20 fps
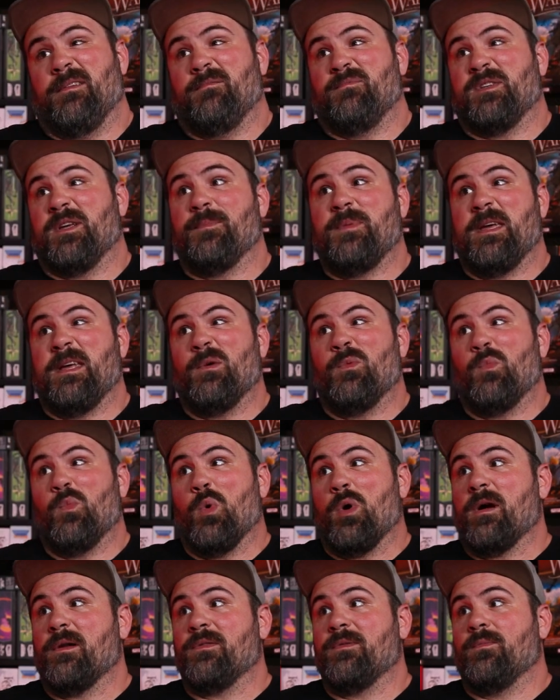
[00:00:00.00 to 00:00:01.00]
something
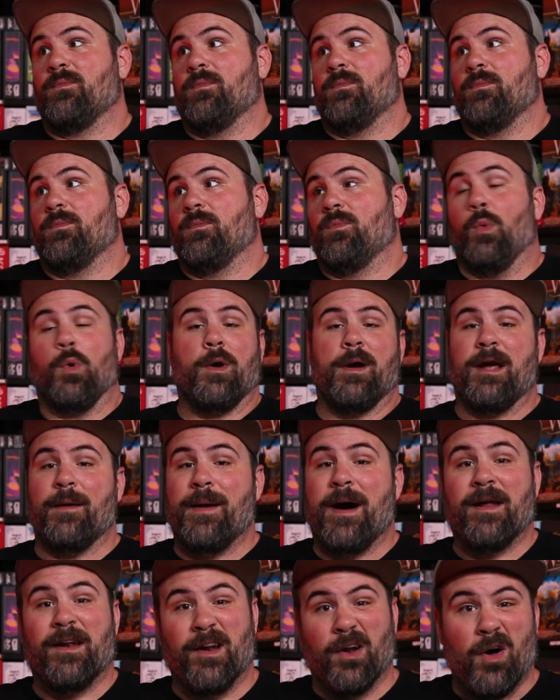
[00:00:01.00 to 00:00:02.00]
worth worrying
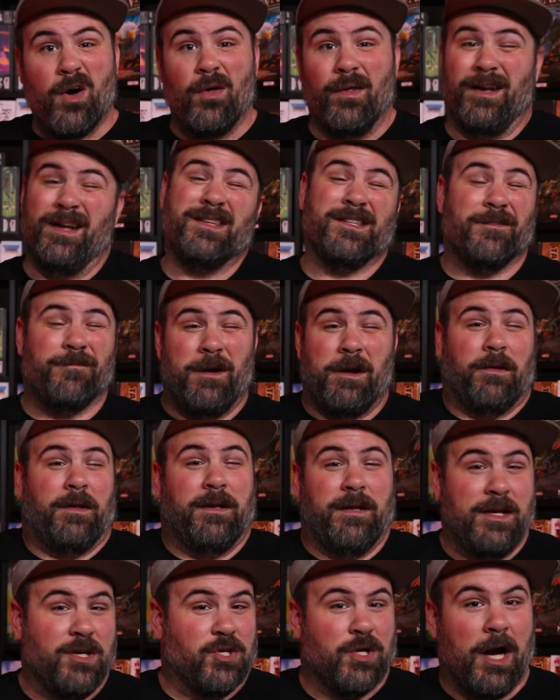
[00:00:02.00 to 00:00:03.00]
about at all? It is a fairly
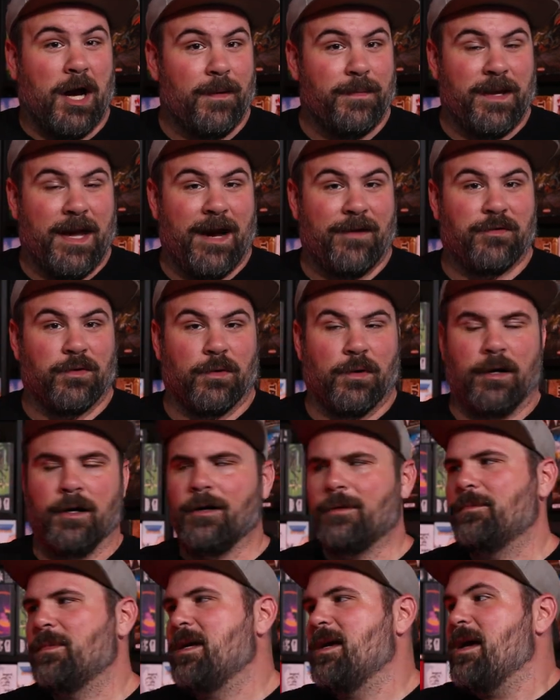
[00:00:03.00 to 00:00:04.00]
niche hobby after
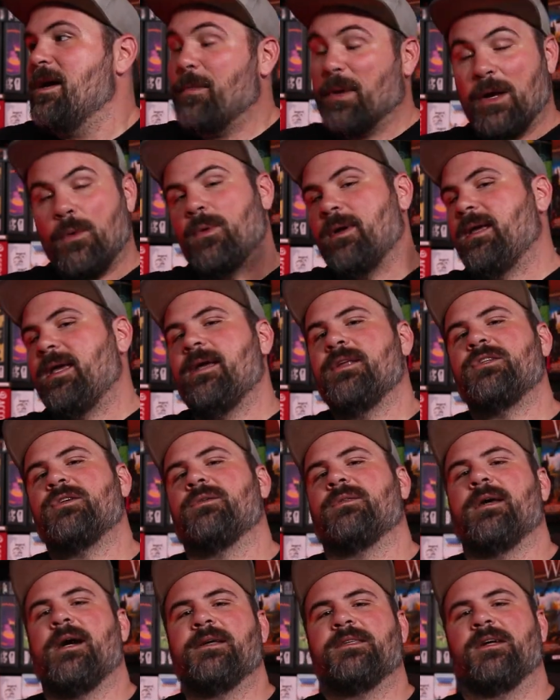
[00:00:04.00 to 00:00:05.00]
all, but I wanna get your
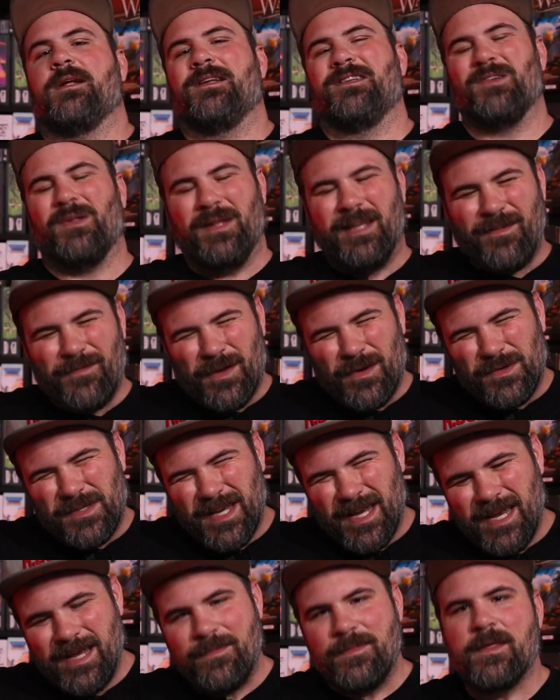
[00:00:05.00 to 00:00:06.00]
thoughts on it. So leave those
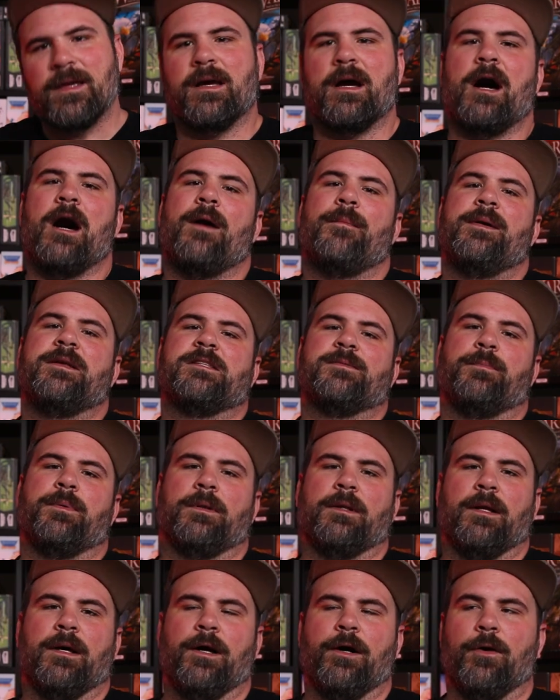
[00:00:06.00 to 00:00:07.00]
in the comments
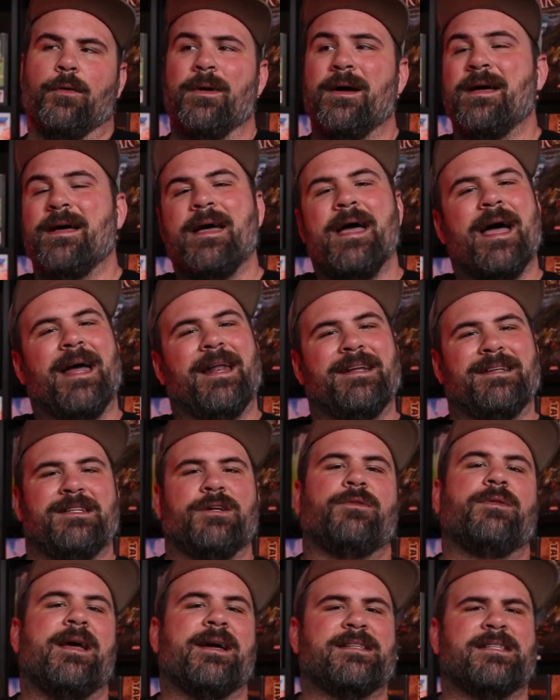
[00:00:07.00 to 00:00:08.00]
below. And
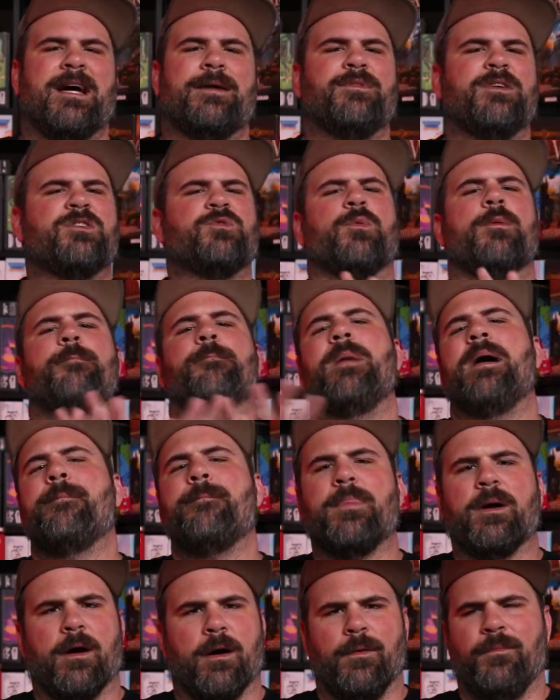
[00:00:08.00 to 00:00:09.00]
until next time, just
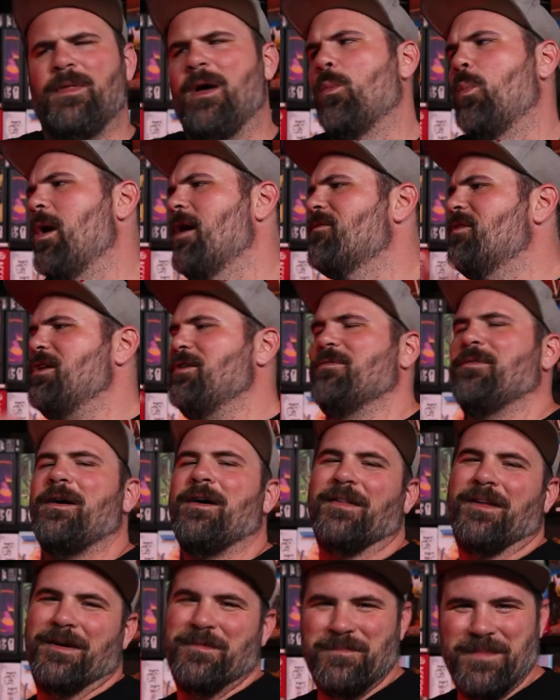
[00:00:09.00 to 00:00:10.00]
remember that wherever you
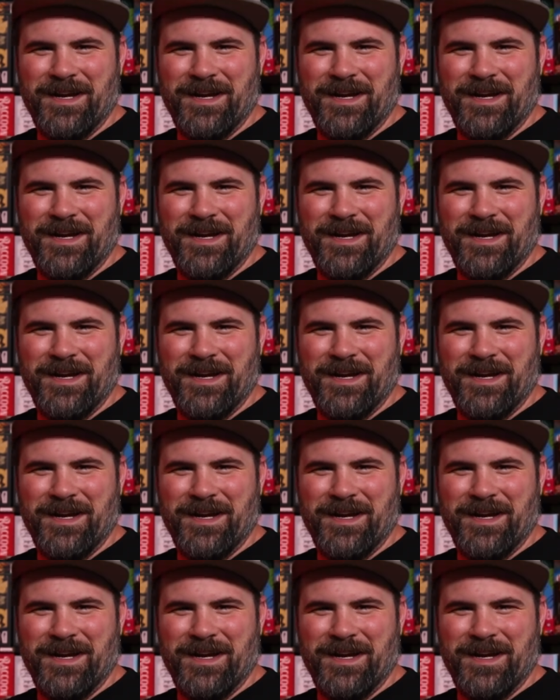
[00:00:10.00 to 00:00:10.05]
fall on